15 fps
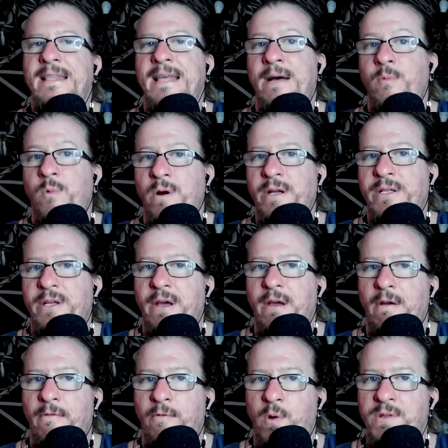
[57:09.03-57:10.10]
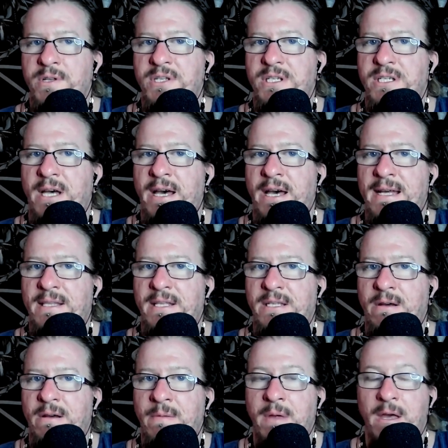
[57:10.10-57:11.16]
that worked for the society at the
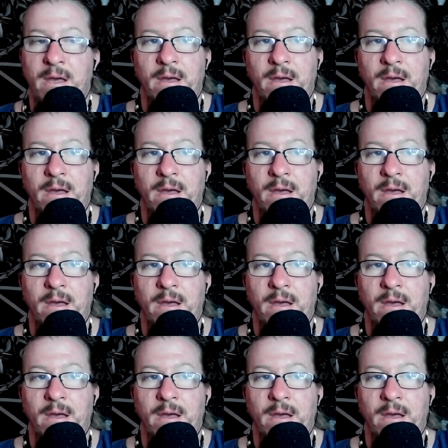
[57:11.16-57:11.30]
time.